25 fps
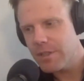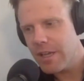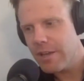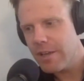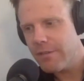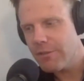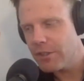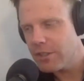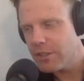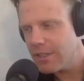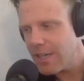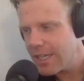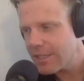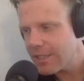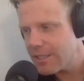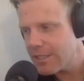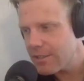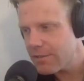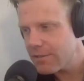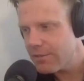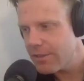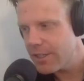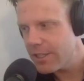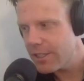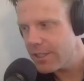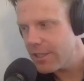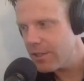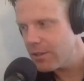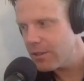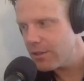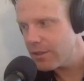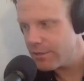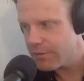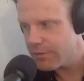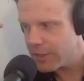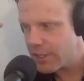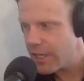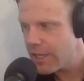If you like this video,
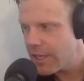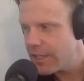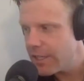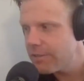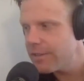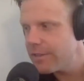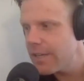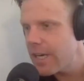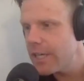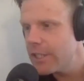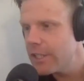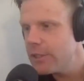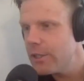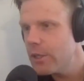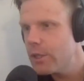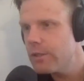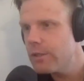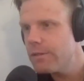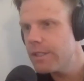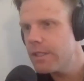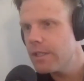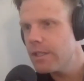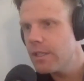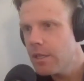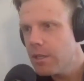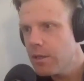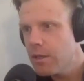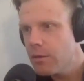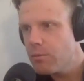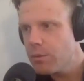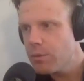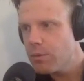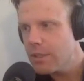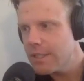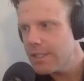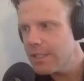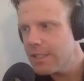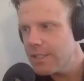if you got any value out of it,
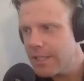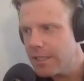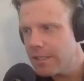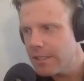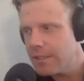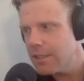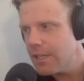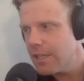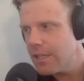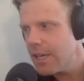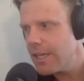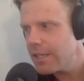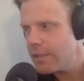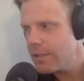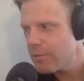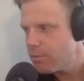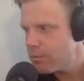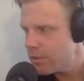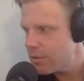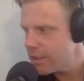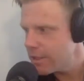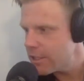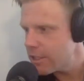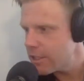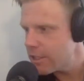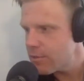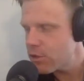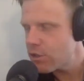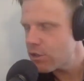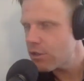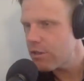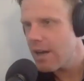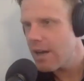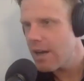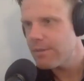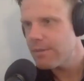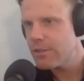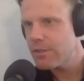please hit like, please
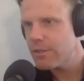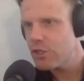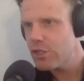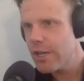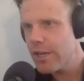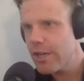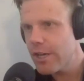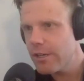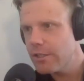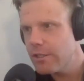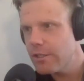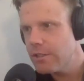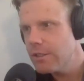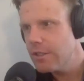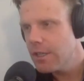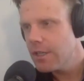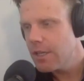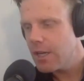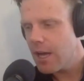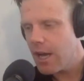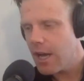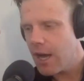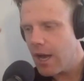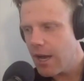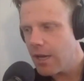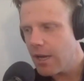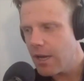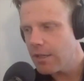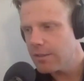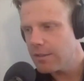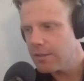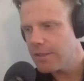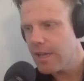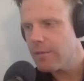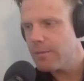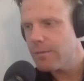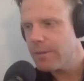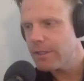subscribe to the channel.
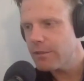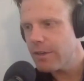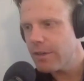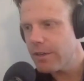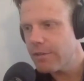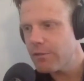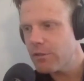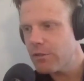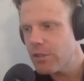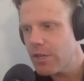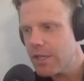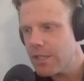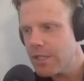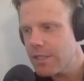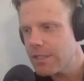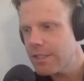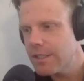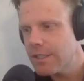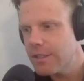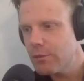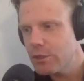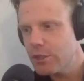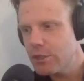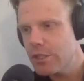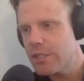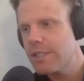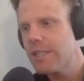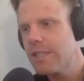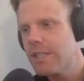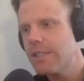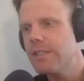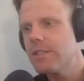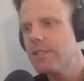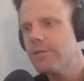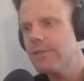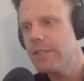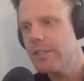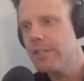That'd be great for us, and it would just get
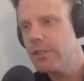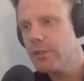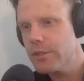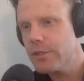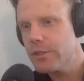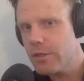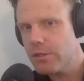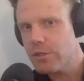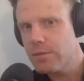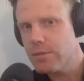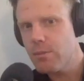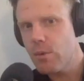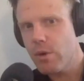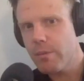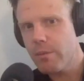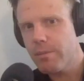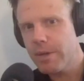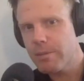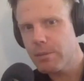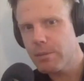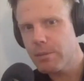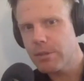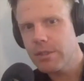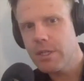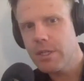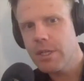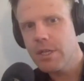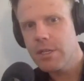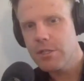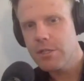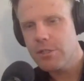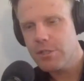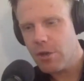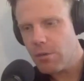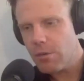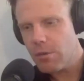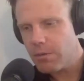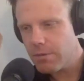these videos out to more people.
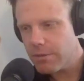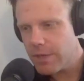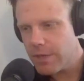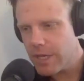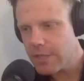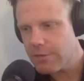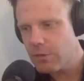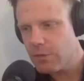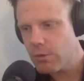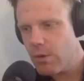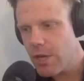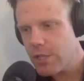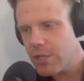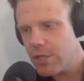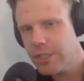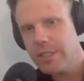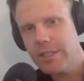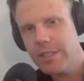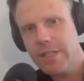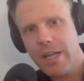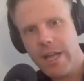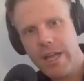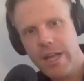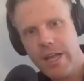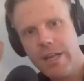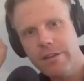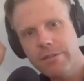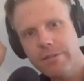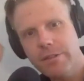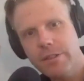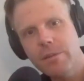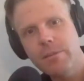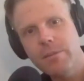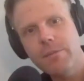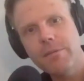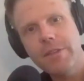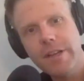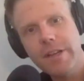So thanks for watching. And
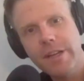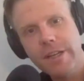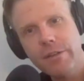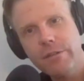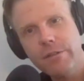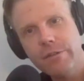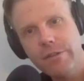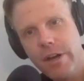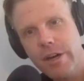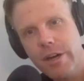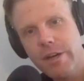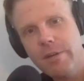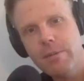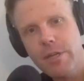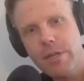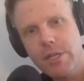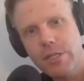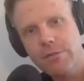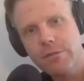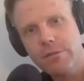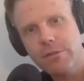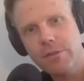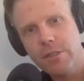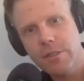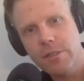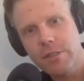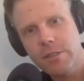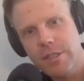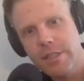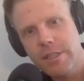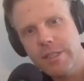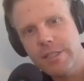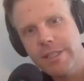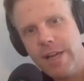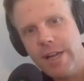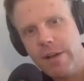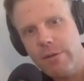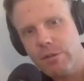Willem, thank you very much for
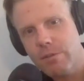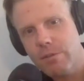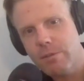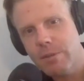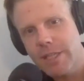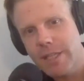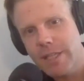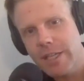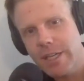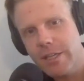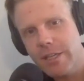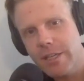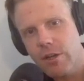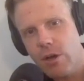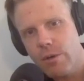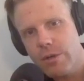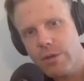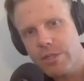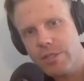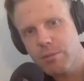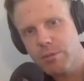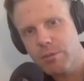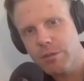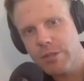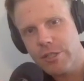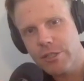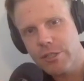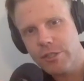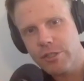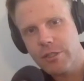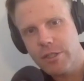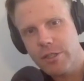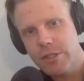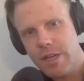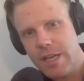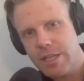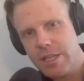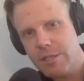sitting down with me again. Always a
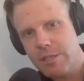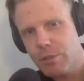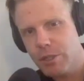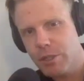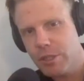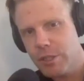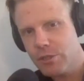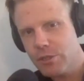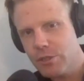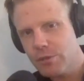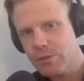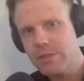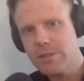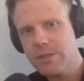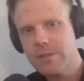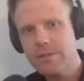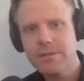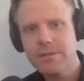pleasure, as per usual.